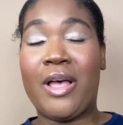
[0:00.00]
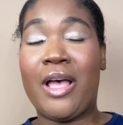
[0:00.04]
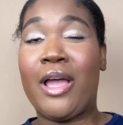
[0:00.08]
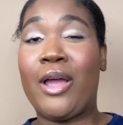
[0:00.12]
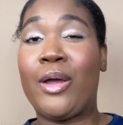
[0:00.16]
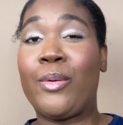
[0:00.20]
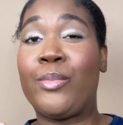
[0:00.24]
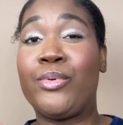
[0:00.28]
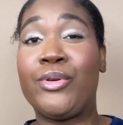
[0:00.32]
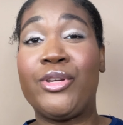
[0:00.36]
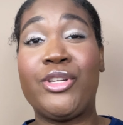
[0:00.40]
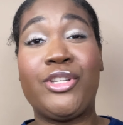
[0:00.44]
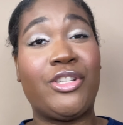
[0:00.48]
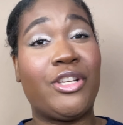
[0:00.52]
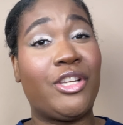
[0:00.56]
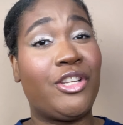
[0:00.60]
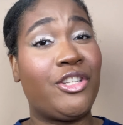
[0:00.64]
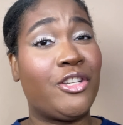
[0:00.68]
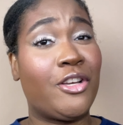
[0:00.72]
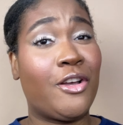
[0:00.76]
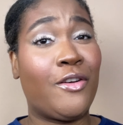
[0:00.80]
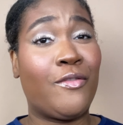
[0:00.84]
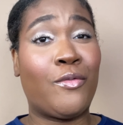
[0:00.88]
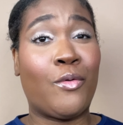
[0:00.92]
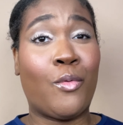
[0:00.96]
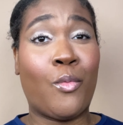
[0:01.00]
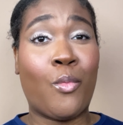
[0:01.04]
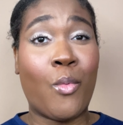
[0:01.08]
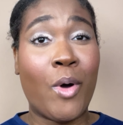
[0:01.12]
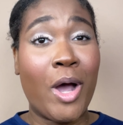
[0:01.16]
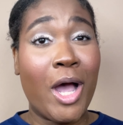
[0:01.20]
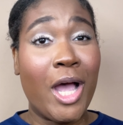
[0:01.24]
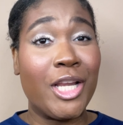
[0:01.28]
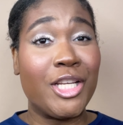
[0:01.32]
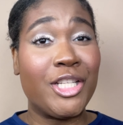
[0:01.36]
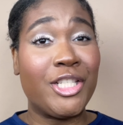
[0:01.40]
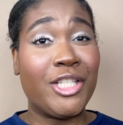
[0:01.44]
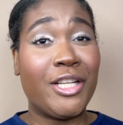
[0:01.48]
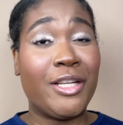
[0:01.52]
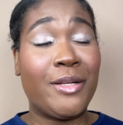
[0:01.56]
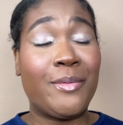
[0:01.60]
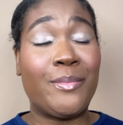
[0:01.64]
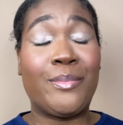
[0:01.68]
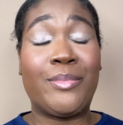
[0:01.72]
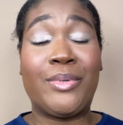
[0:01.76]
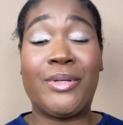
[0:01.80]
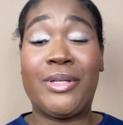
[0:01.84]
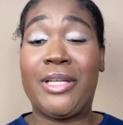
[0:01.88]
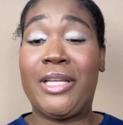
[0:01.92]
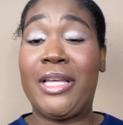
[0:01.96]
I appreciate y'all for watching,
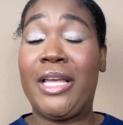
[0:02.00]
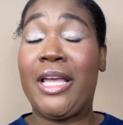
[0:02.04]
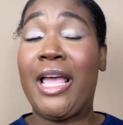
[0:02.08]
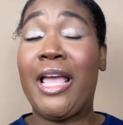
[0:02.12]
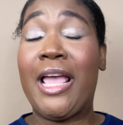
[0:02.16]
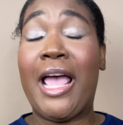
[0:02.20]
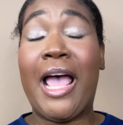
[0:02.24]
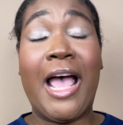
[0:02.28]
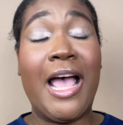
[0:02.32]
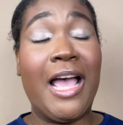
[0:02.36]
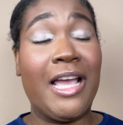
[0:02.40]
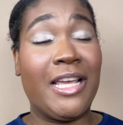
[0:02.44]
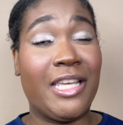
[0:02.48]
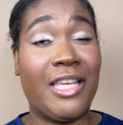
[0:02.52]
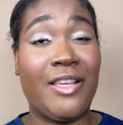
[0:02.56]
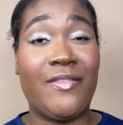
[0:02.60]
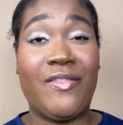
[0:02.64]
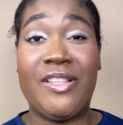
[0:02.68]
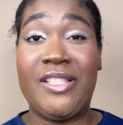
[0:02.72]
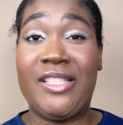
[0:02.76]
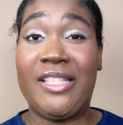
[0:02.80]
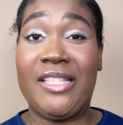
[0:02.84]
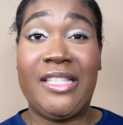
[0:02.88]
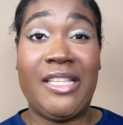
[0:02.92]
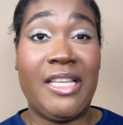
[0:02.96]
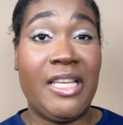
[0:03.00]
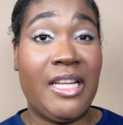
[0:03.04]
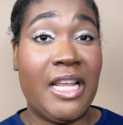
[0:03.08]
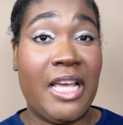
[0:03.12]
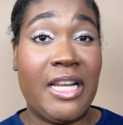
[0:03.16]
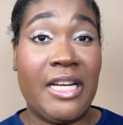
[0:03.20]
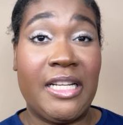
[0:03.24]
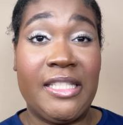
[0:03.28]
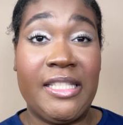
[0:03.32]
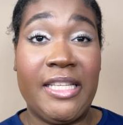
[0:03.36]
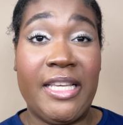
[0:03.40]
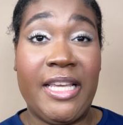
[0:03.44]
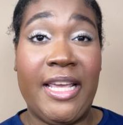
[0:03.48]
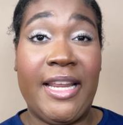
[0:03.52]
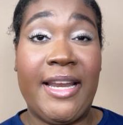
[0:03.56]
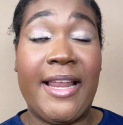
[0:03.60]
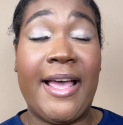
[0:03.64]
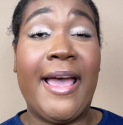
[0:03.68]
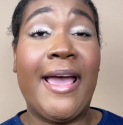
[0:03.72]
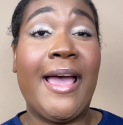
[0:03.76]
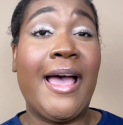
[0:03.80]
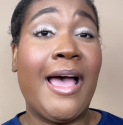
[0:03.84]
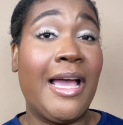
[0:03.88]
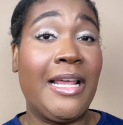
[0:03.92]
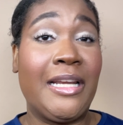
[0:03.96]
but I give this a 10 out of 10. I
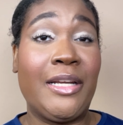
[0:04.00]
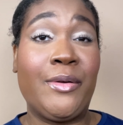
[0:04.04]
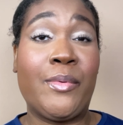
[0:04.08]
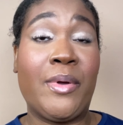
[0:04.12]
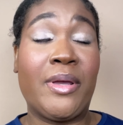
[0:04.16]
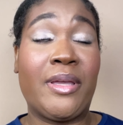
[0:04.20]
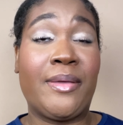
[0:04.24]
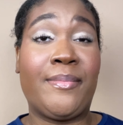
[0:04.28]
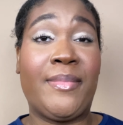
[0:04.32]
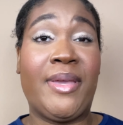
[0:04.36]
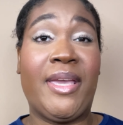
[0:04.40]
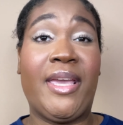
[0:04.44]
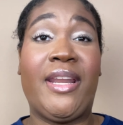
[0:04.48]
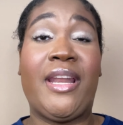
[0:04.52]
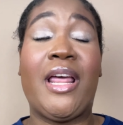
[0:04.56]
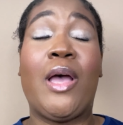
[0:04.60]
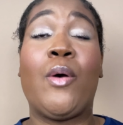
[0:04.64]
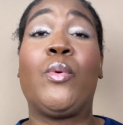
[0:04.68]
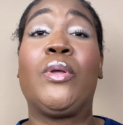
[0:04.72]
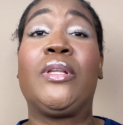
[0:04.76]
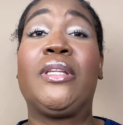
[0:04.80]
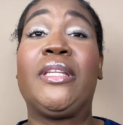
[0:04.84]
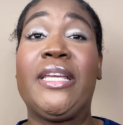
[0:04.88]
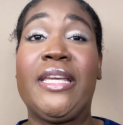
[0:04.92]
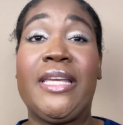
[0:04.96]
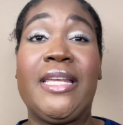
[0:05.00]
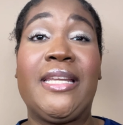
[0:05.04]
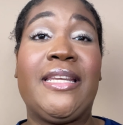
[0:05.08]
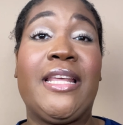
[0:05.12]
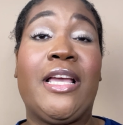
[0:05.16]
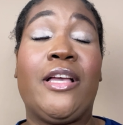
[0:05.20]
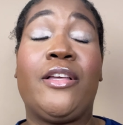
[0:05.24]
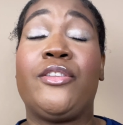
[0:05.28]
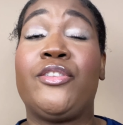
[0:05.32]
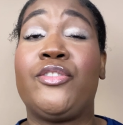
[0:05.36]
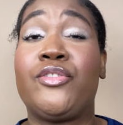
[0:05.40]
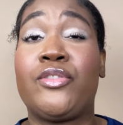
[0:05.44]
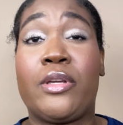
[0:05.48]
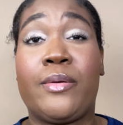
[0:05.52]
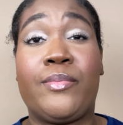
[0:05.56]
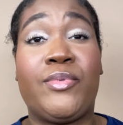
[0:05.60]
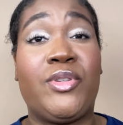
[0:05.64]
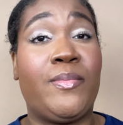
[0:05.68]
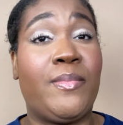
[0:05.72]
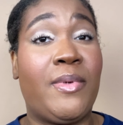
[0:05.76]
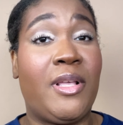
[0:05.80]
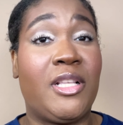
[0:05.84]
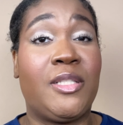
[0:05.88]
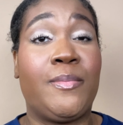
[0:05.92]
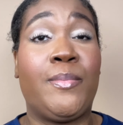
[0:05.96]
highly recommend. I will link it down in the description
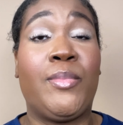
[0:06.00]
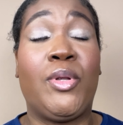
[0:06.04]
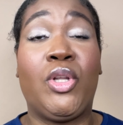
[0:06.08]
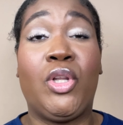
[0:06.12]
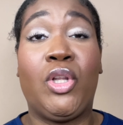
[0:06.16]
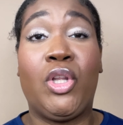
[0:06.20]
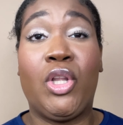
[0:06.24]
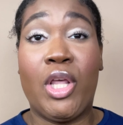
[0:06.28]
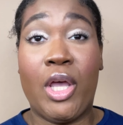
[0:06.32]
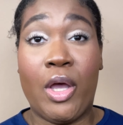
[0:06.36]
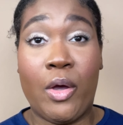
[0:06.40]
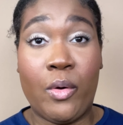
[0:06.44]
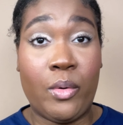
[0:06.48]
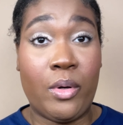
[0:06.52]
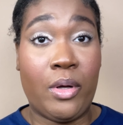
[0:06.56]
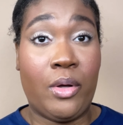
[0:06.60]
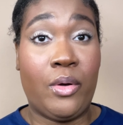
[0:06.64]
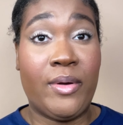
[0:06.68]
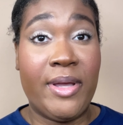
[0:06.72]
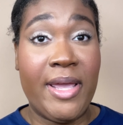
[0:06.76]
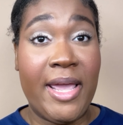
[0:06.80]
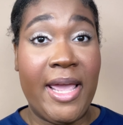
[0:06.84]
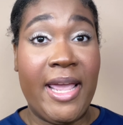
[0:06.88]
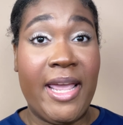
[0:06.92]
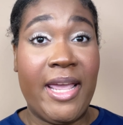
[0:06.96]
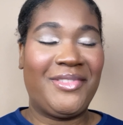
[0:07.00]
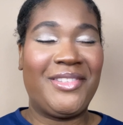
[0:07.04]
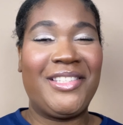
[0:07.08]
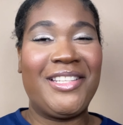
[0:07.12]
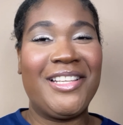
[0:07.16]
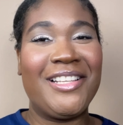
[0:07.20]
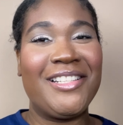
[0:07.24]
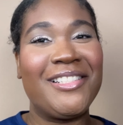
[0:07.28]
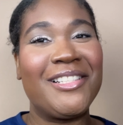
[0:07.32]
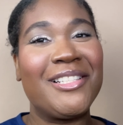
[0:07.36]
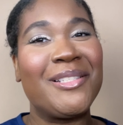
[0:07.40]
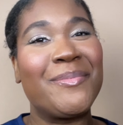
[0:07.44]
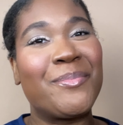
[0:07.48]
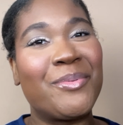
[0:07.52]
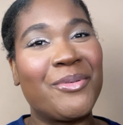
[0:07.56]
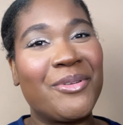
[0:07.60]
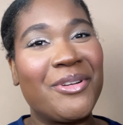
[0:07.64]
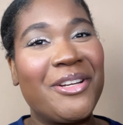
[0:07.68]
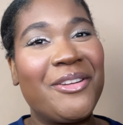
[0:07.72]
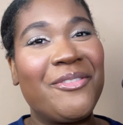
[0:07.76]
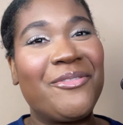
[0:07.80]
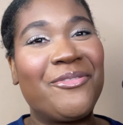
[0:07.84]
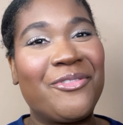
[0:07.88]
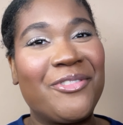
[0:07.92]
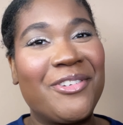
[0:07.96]
box below, okay? This is
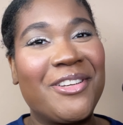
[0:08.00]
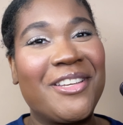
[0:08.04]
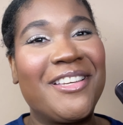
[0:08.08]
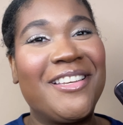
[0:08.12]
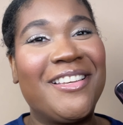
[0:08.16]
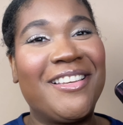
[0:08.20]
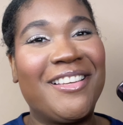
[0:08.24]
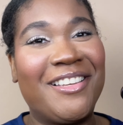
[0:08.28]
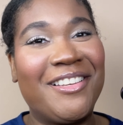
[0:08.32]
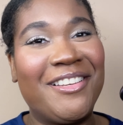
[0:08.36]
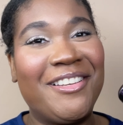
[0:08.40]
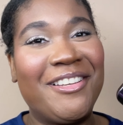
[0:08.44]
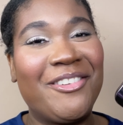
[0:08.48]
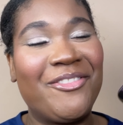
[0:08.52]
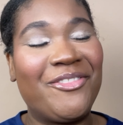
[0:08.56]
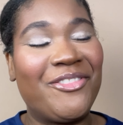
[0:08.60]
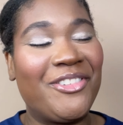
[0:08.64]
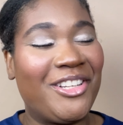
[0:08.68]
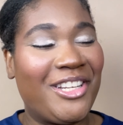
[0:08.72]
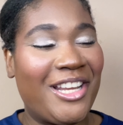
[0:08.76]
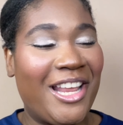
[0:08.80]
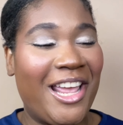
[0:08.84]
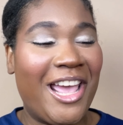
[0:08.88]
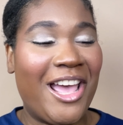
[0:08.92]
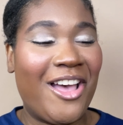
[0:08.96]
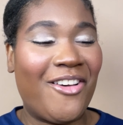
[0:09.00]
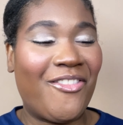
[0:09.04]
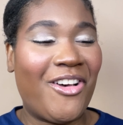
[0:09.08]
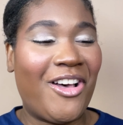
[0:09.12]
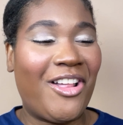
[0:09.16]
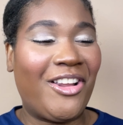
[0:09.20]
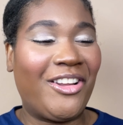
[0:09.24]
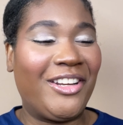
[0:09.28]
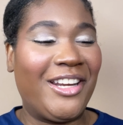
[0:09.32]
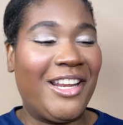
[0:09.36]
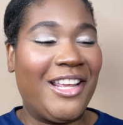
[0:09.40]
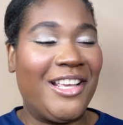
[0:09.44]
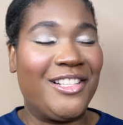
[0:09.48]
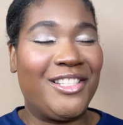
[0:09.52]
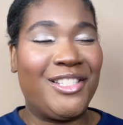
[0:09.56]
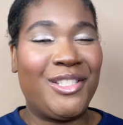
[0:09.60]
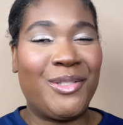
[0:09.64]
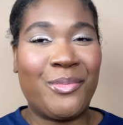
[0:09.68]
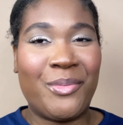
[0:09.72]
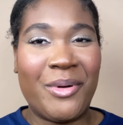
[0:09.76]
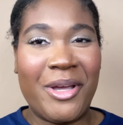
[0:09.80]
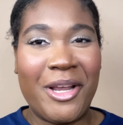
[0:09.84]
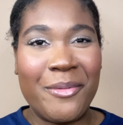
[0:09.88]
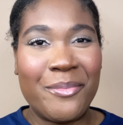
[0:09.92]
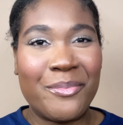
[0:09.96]
pretty freaking good for it to have all of that.
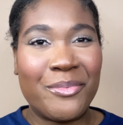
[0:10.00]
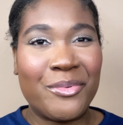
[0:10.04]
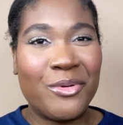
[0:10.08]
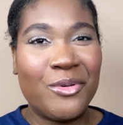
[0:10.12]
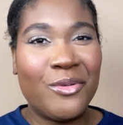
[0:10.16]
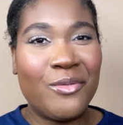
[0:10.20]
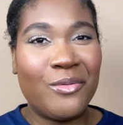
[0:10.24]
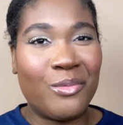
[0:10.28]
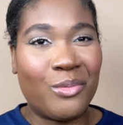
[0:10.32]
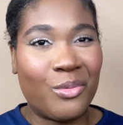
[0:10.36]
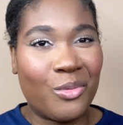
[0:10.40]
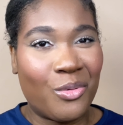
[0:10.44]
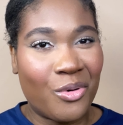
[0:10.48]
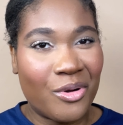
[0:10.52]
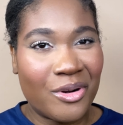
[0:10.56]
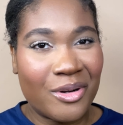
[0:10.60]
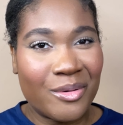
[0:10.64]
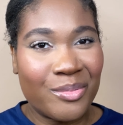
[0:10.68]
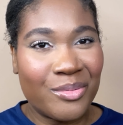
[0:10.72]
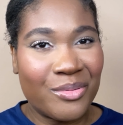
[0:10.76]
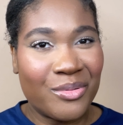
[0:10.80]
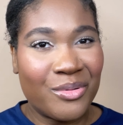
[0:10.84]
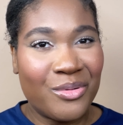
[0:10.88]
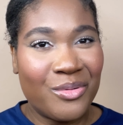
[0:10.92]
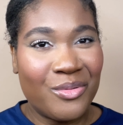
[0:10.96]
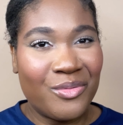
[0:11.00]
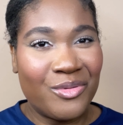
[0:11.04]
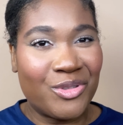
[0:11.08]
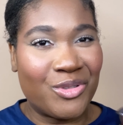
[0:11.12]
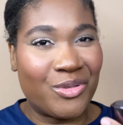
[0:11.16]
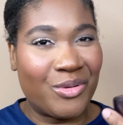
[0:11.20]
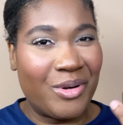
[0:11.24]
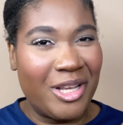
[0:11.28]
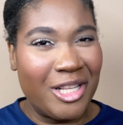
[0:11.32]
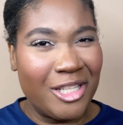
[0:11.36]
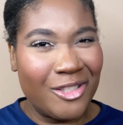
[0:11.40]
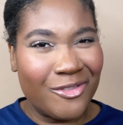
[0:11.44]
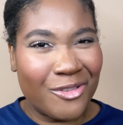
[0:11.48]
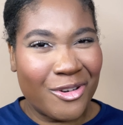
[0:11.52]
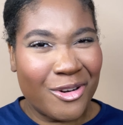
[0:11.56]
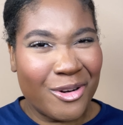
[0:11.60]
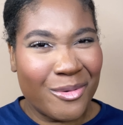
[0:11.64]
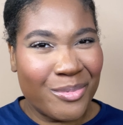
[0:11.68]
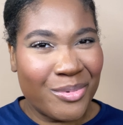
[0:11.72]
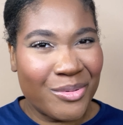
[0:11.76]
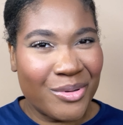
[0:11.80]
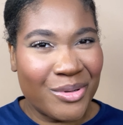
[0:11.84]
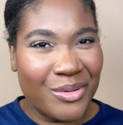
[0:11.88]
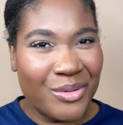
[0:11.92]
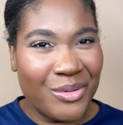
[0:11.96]
Sweat-proof, waterproof,
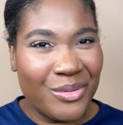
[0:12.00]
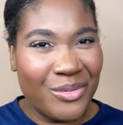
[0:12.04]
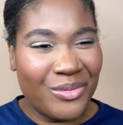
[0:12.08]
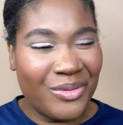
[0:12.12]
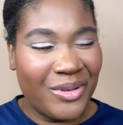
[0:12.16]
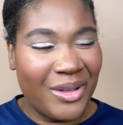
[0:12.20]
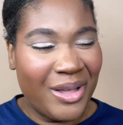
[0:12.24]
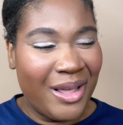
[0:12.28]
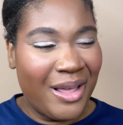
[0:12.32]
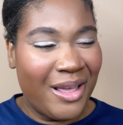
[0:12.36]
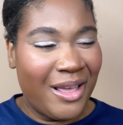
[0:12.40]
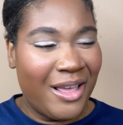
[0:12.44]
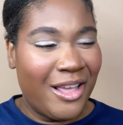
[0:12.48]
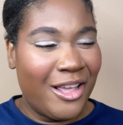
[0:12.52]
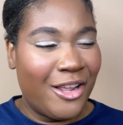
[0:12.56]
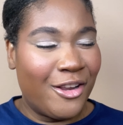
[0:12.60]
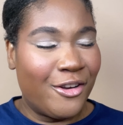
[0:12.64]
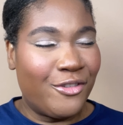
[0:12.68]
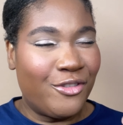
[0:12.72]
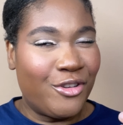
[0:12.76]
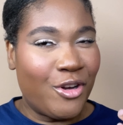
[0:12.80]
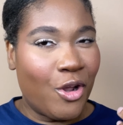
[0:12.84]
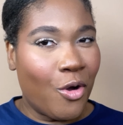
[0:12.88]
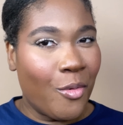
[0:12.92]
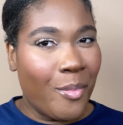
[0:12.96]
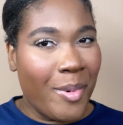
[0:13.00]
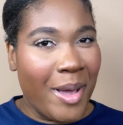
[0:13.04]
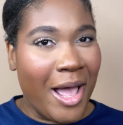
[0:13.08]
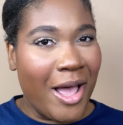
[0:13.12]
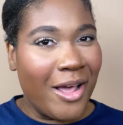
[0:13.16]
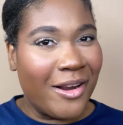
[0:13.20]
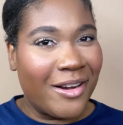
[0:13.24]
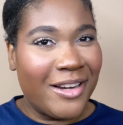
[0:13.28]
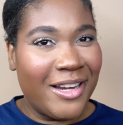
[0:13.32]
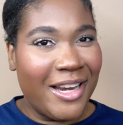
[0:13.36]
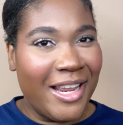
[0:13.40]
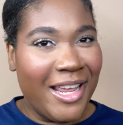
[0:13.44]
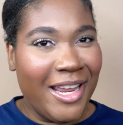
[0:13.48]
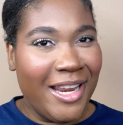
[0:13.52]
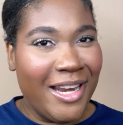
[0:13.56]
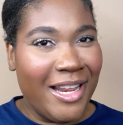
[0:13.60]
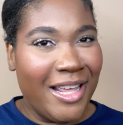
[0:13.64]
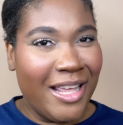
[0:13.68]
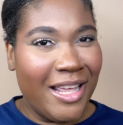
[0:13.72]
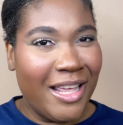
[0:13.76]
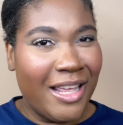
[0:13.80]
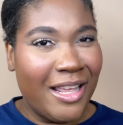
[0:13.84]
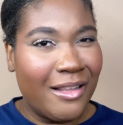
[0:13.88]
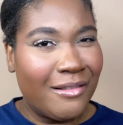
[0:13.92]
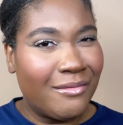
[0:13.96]
transfer-proof, no powder
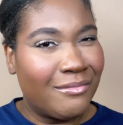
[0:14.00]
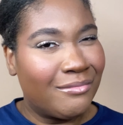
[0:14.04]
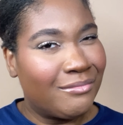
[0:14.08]
needed.